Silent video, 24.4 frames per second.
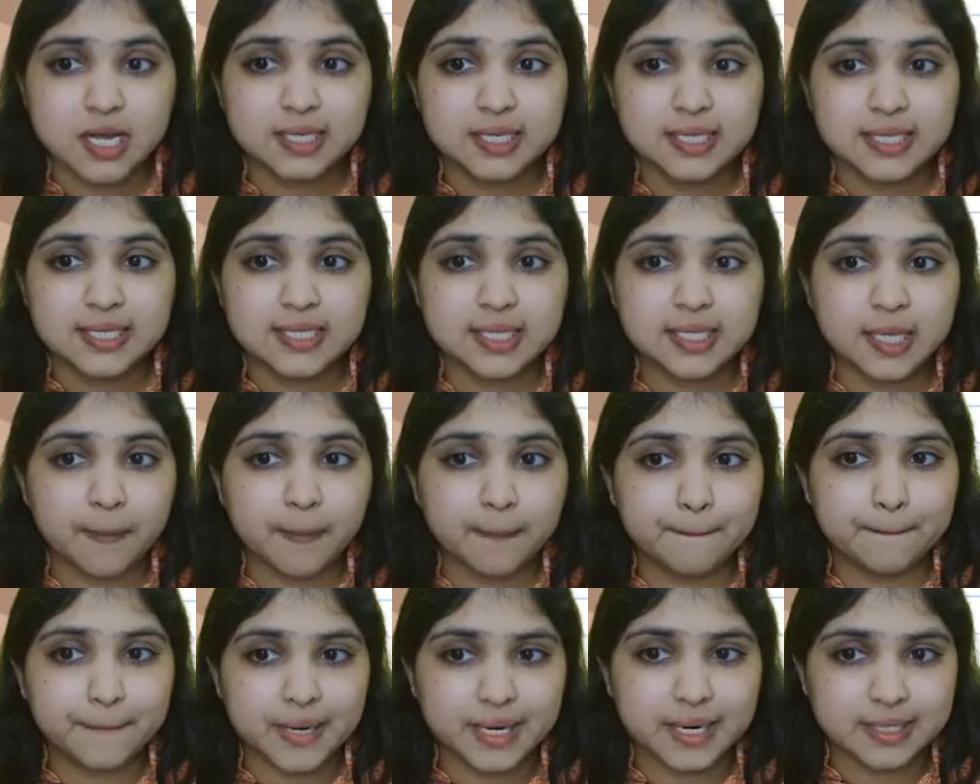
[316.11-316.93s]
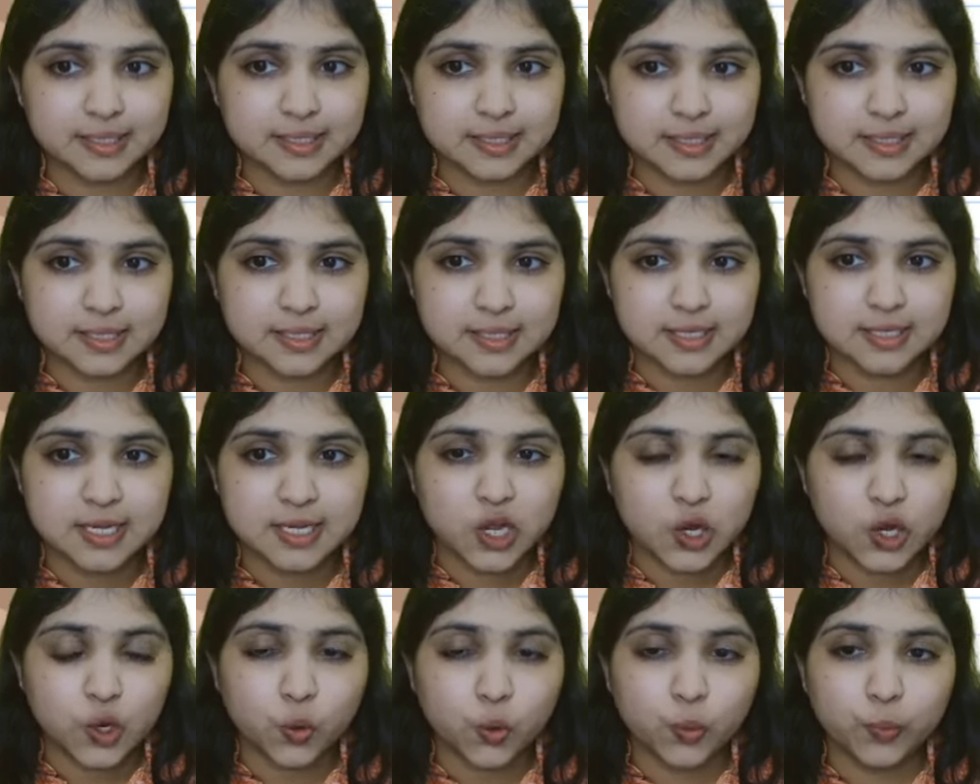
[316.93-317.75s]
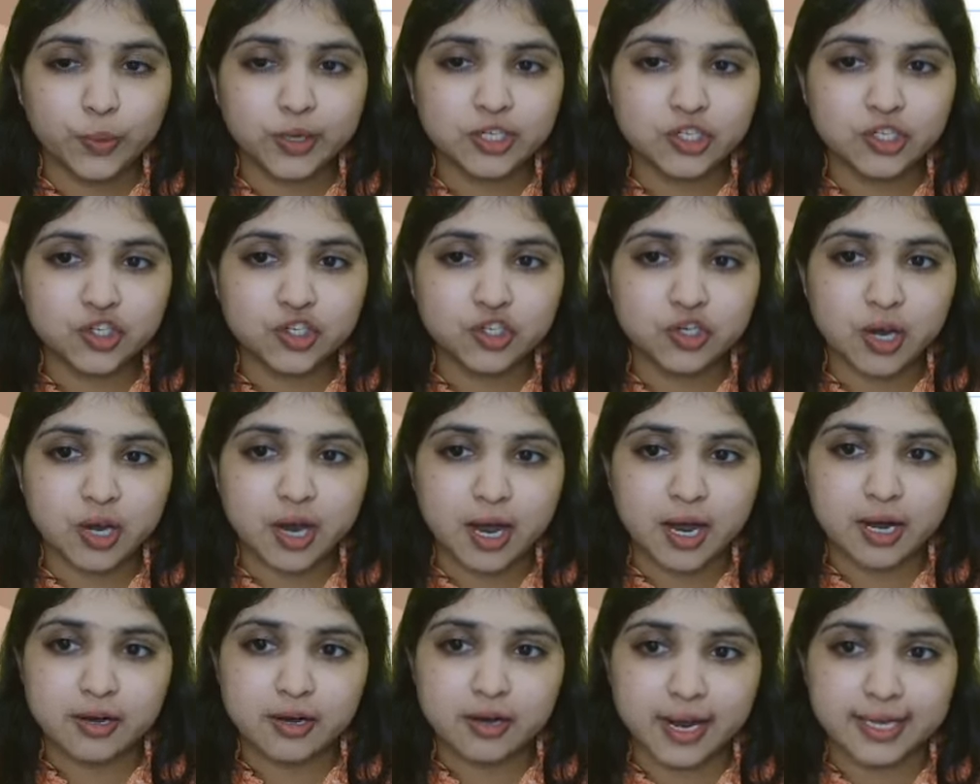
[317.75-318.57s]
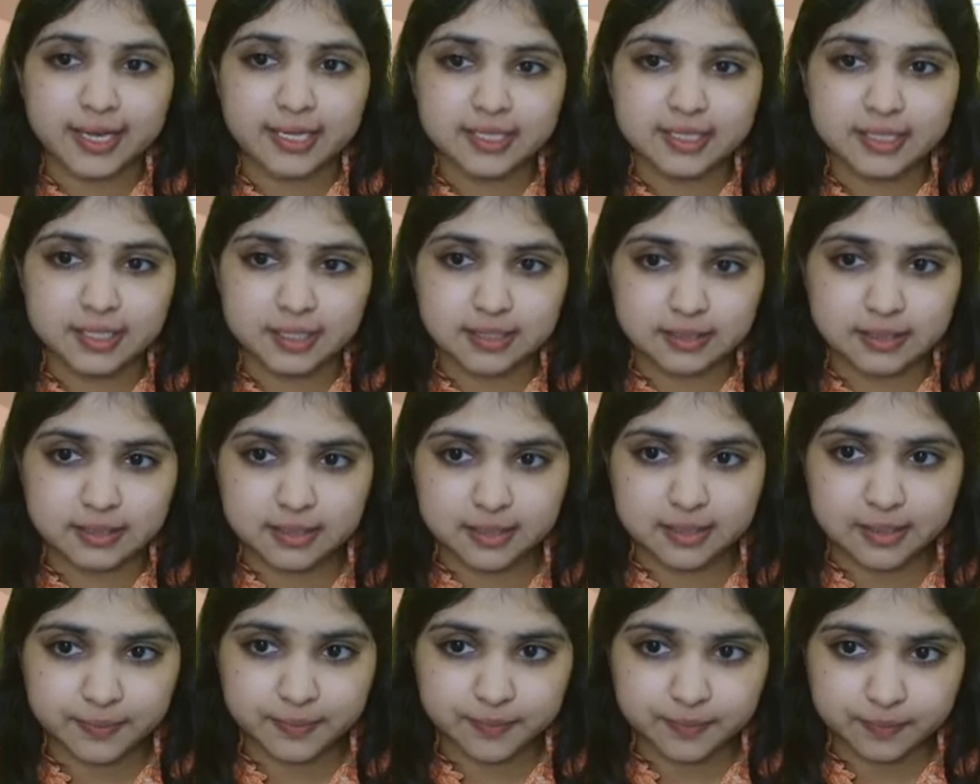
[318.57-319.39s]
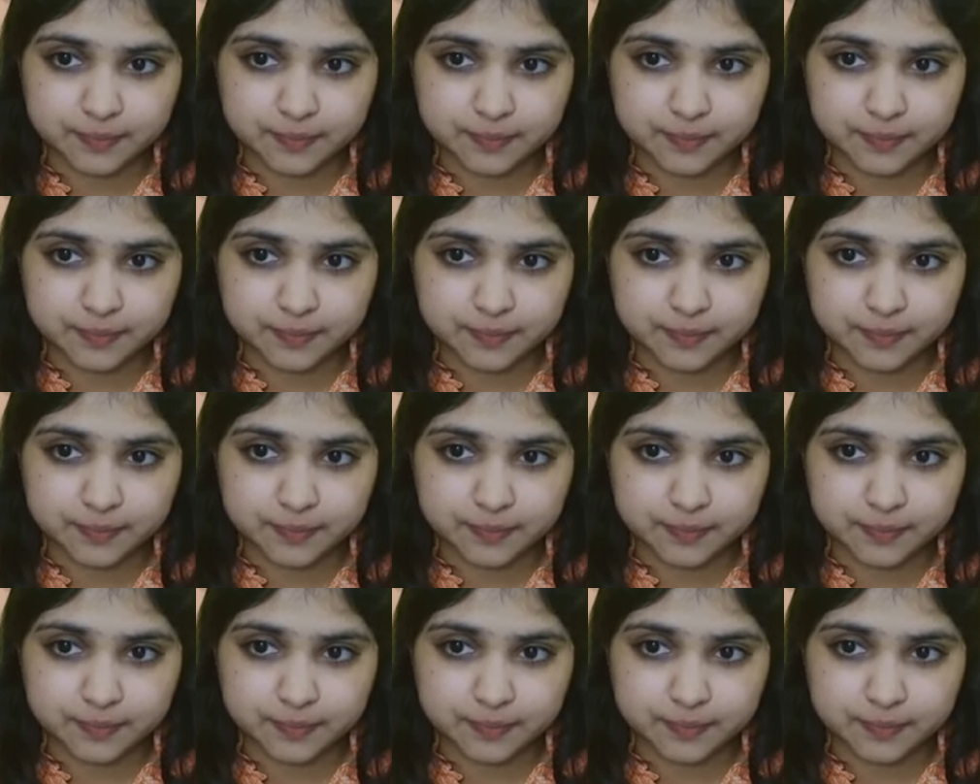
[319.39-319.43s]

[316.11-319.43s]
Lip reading: surplus which arises